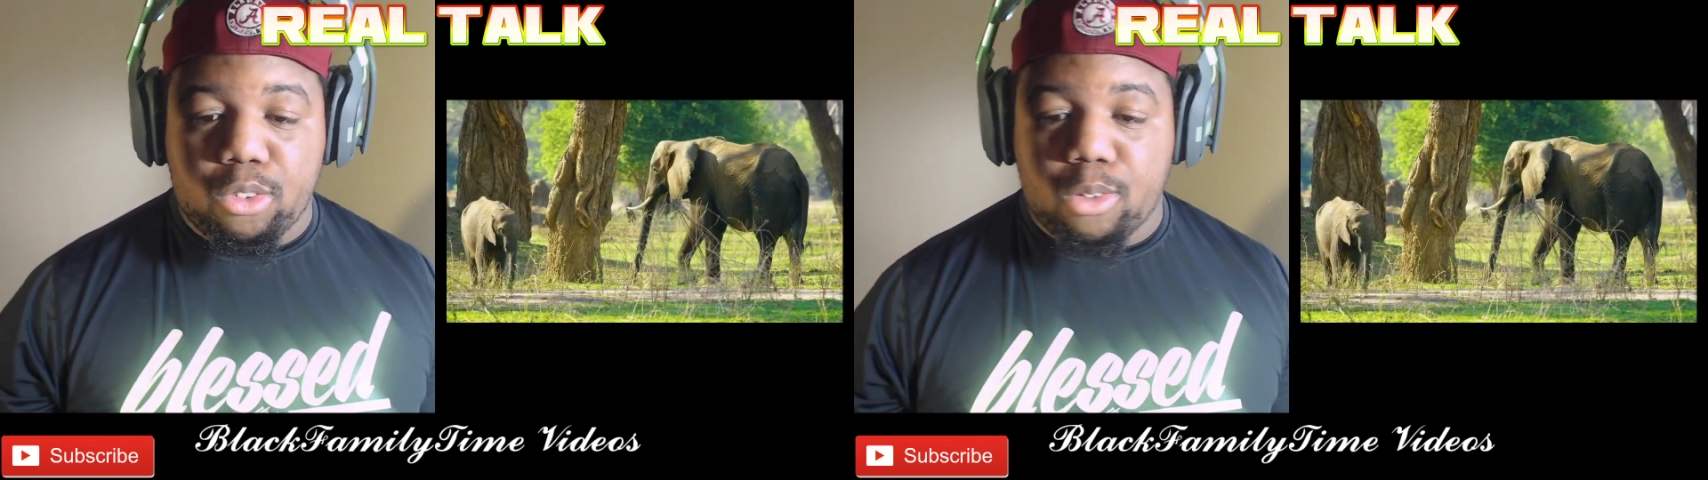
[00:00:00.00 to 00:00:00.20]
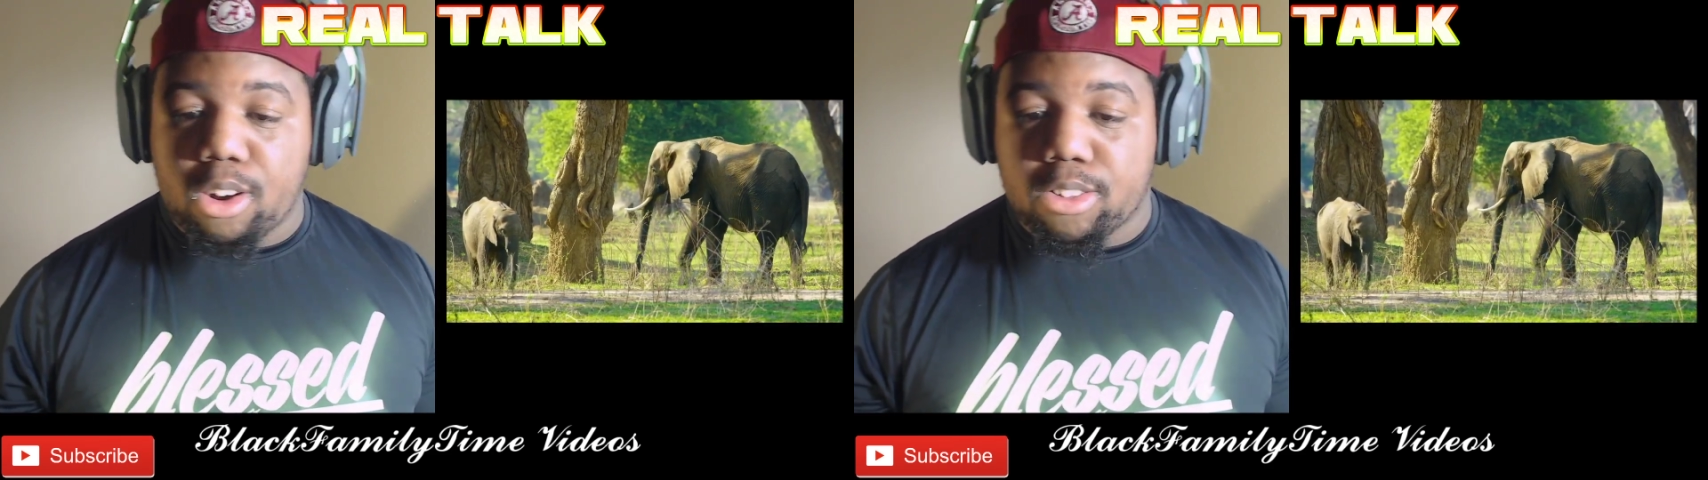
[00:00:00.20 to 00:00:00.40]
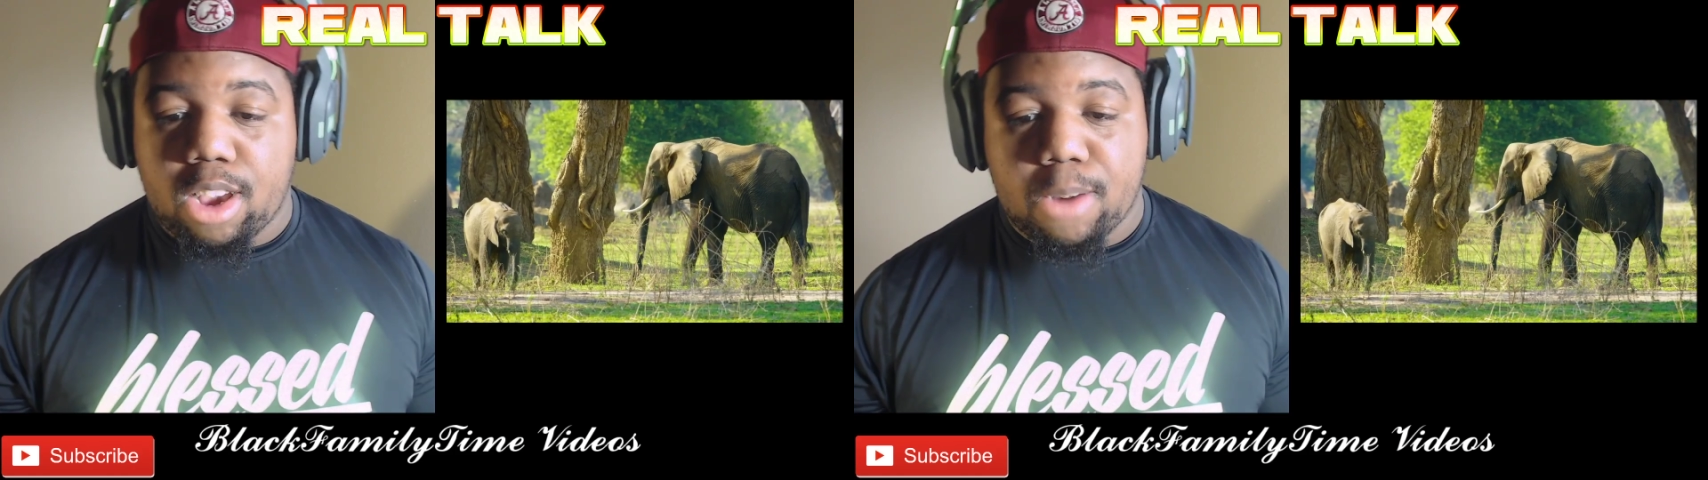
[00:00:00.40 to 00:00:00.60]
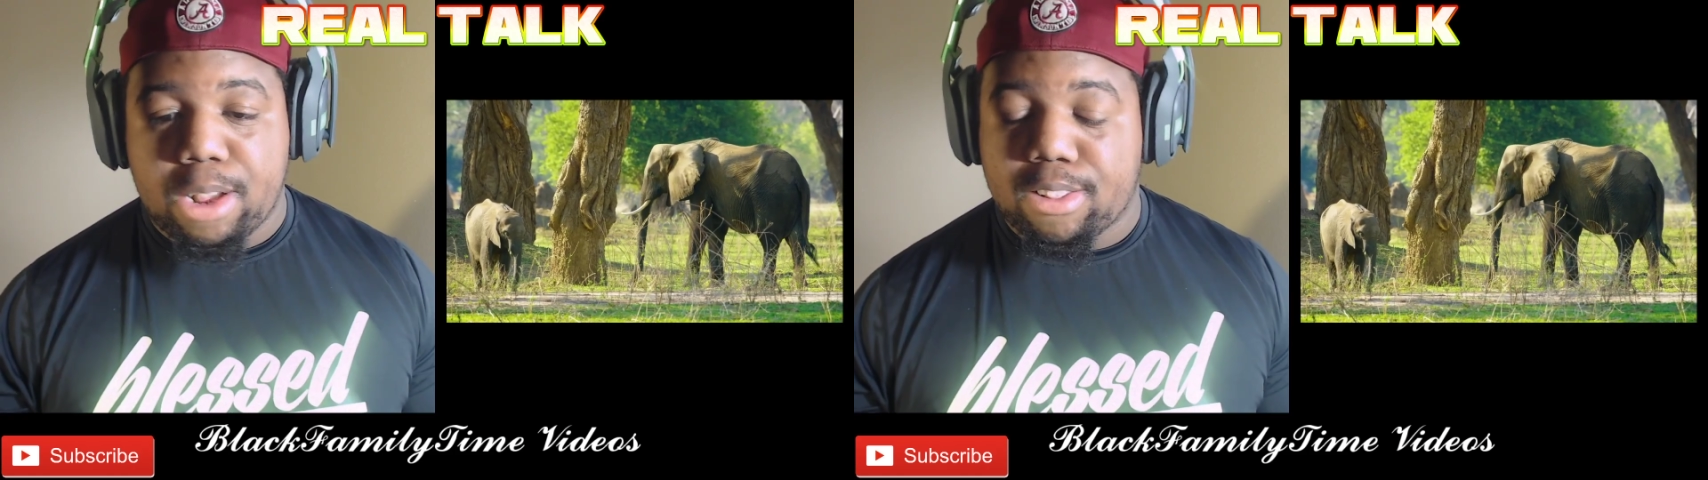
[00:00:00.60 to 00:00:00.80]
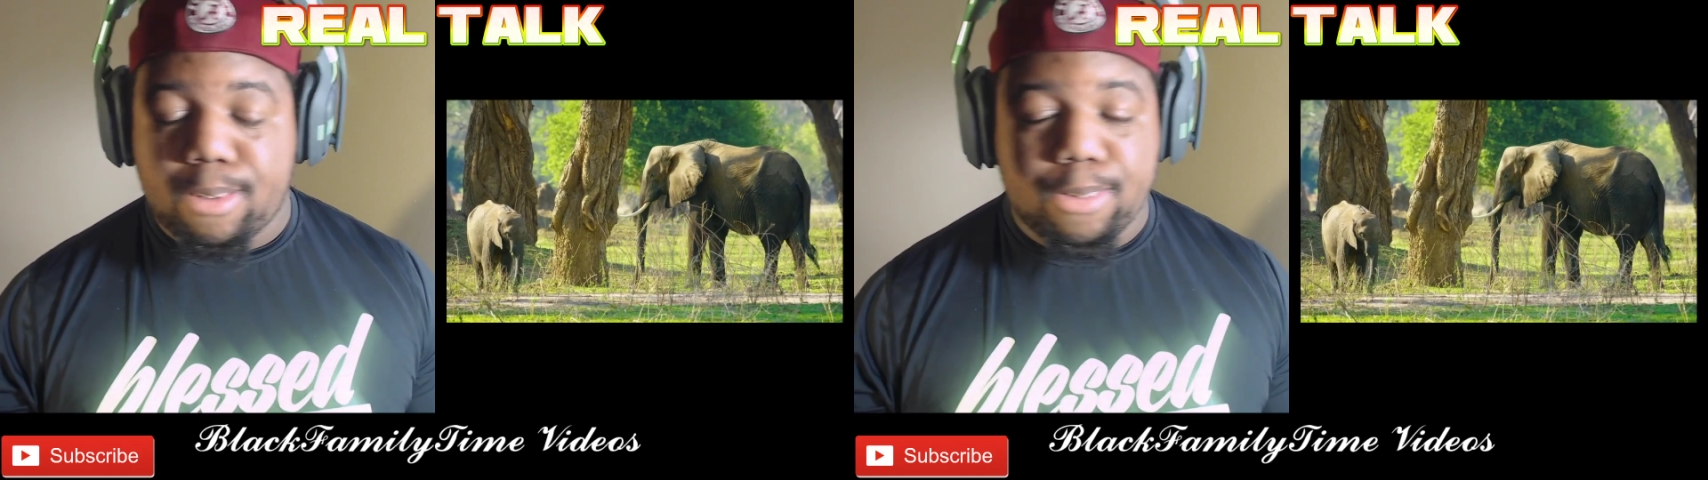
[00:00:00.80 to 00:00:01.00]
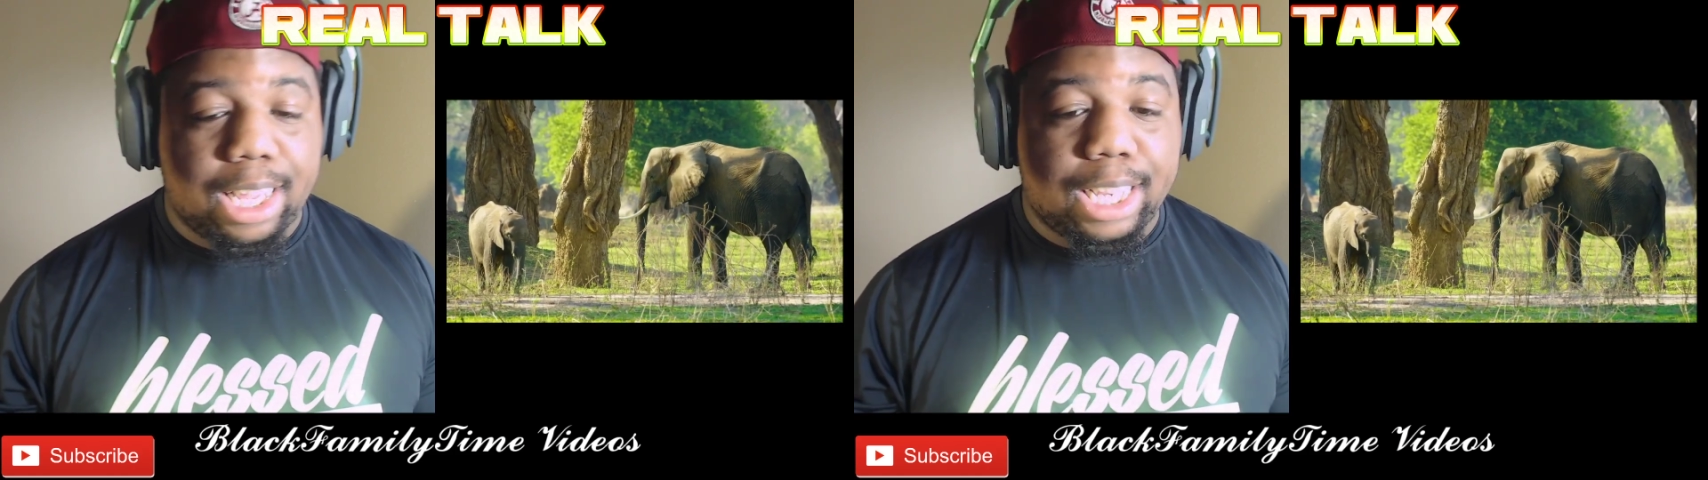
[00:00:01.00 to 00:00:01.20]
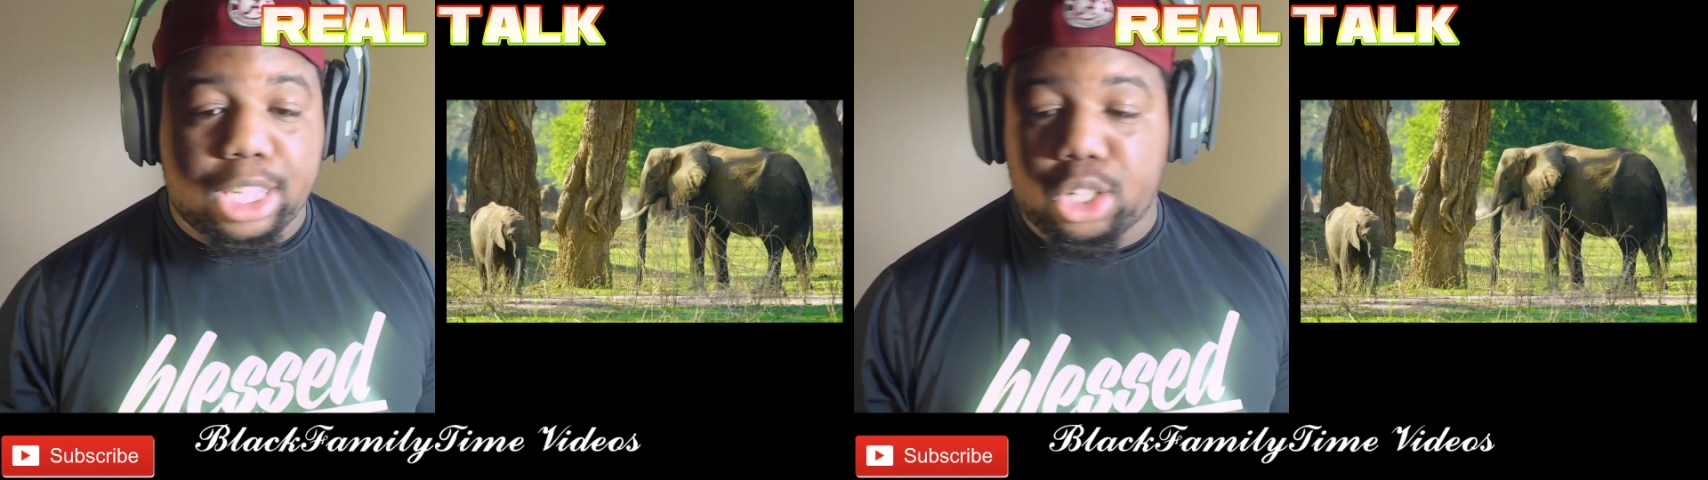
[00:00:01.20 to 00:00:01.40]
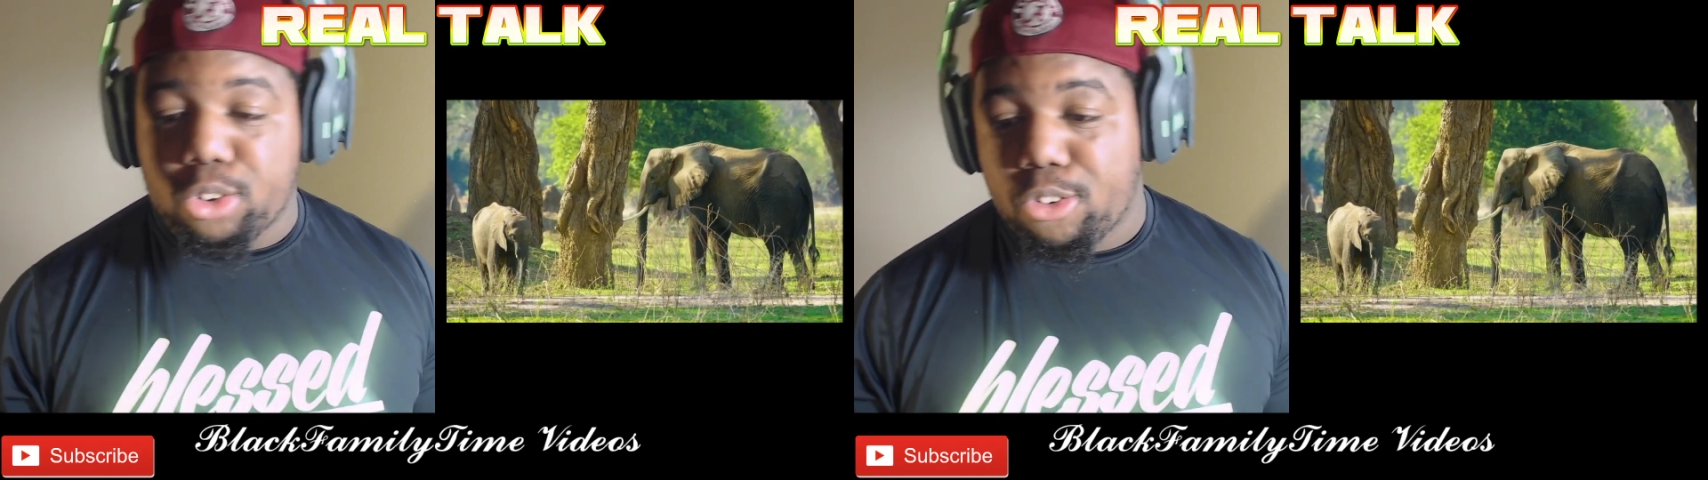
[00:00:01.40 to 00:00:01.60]
We're going to talk about some of the
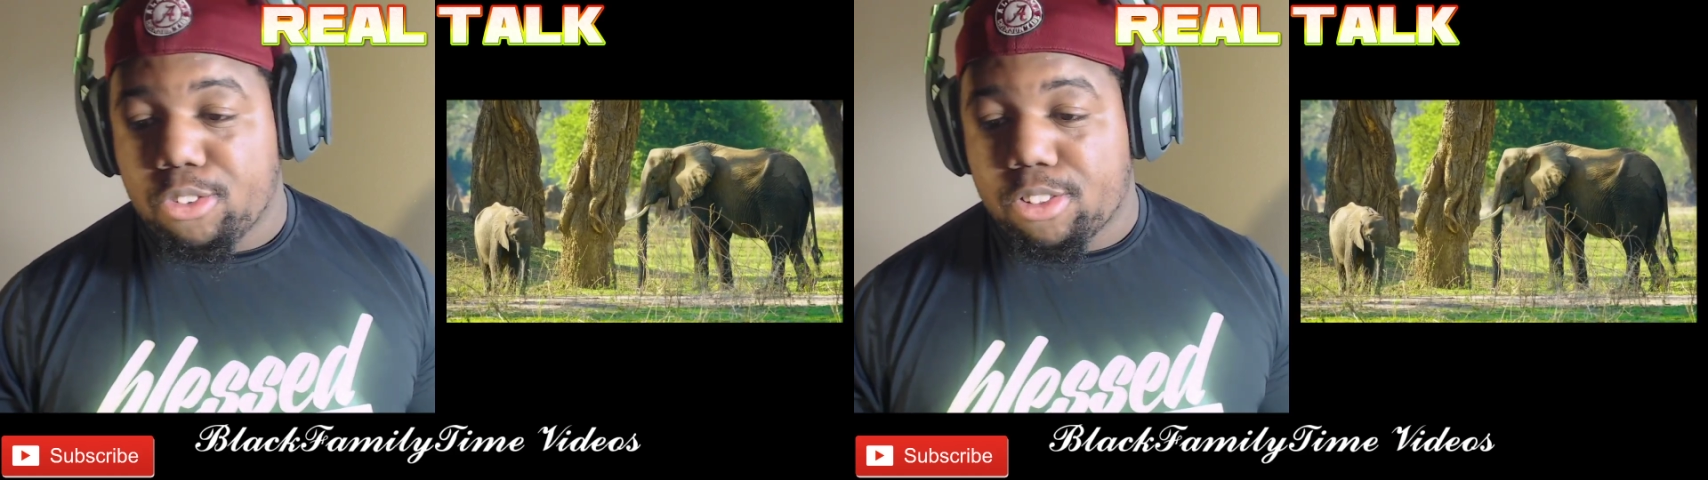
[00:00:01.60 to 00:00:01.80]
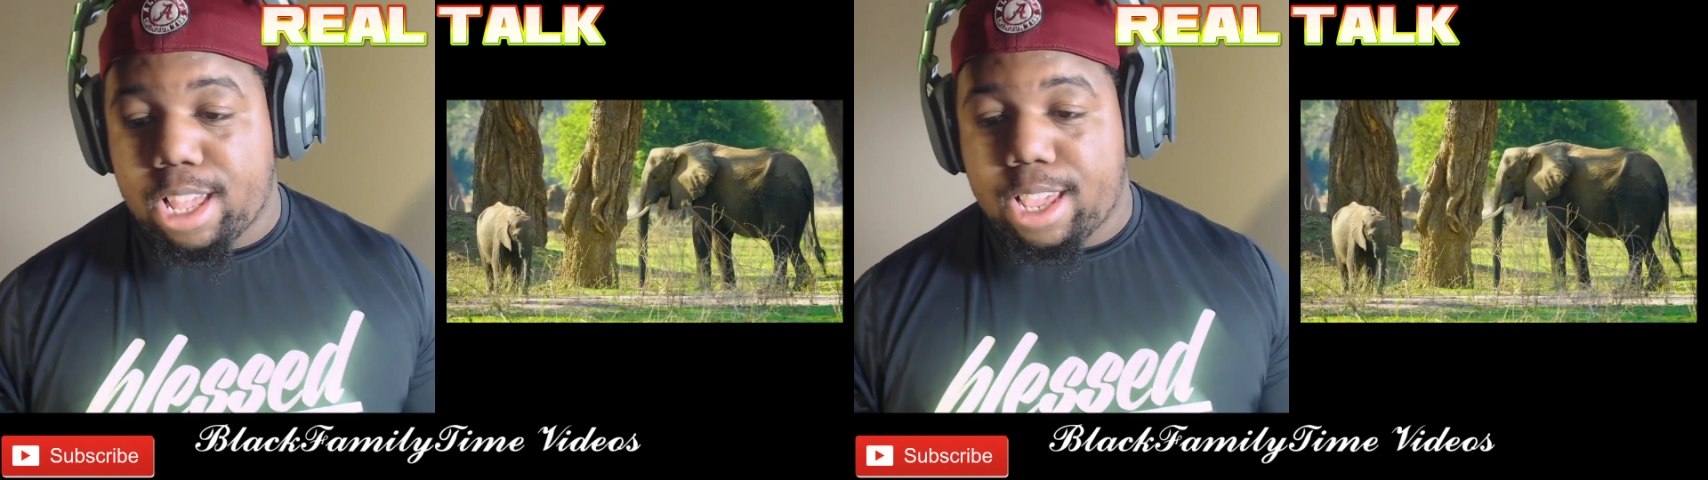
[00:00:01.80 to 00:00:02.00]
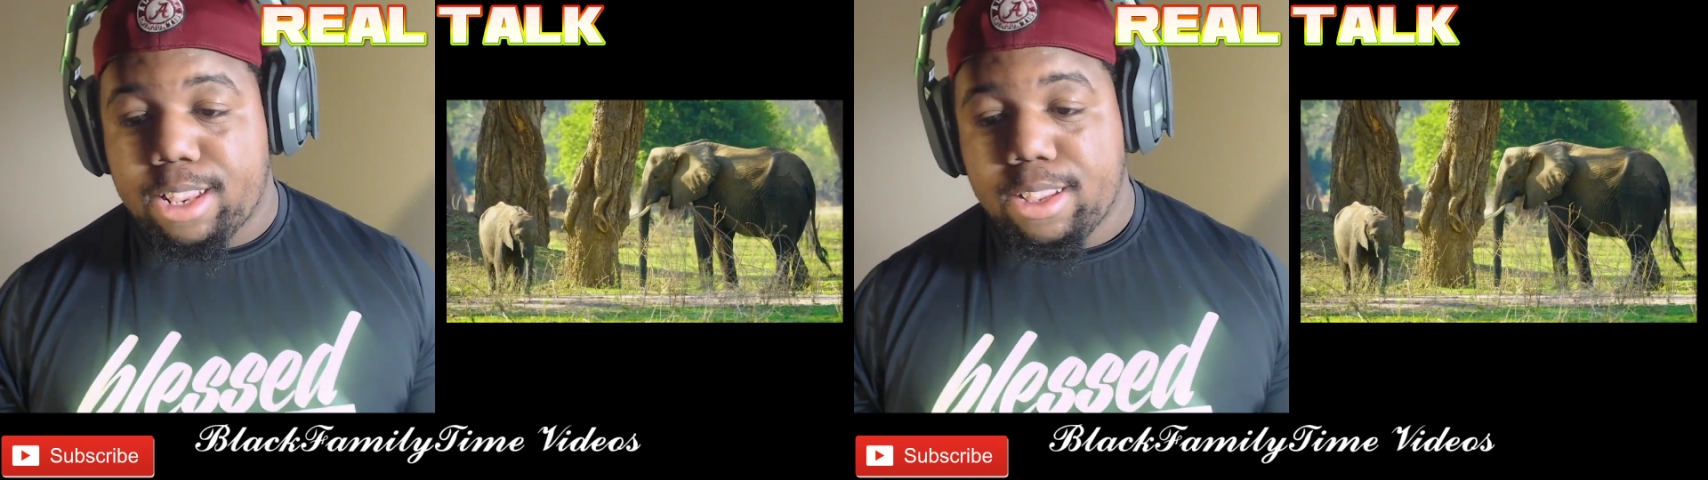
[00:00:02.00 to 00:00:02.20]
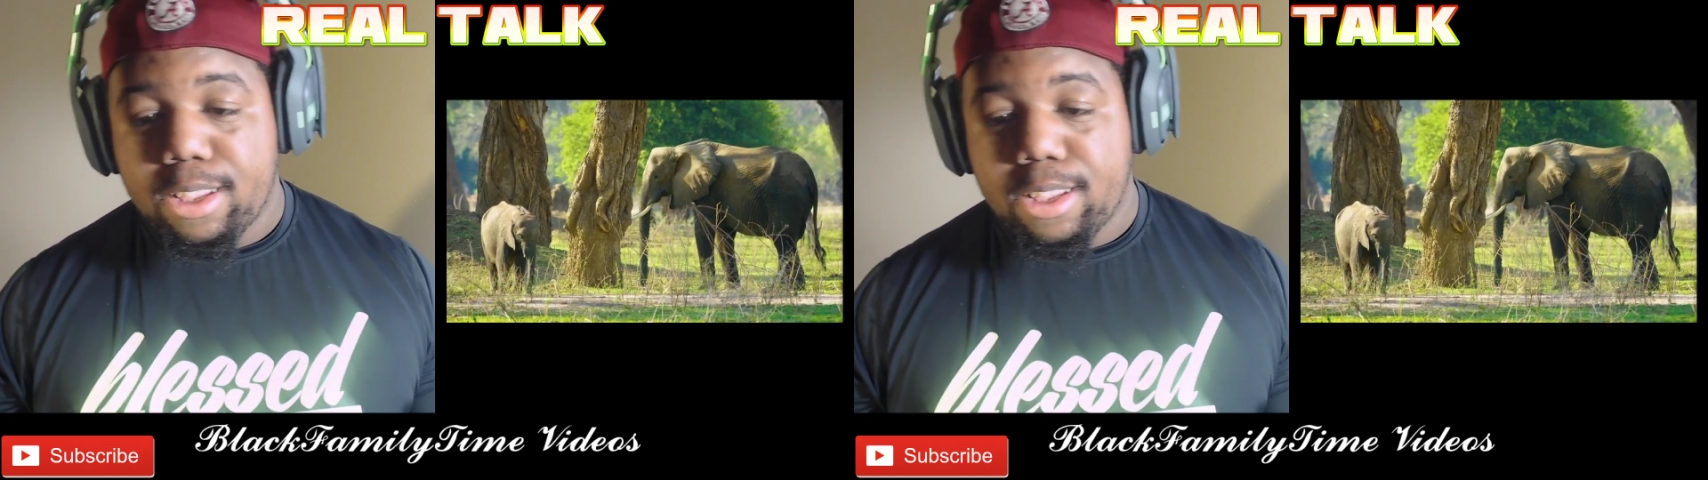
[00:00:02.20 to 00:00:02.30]
issues that